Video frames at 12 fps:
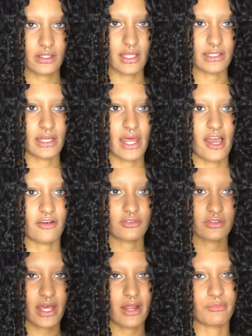And then after
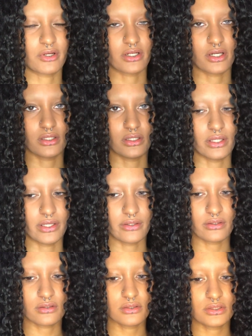that, I'm gonna cut
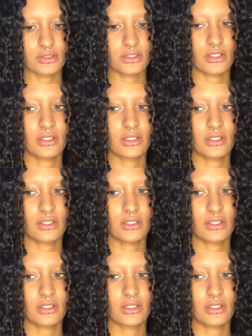layers,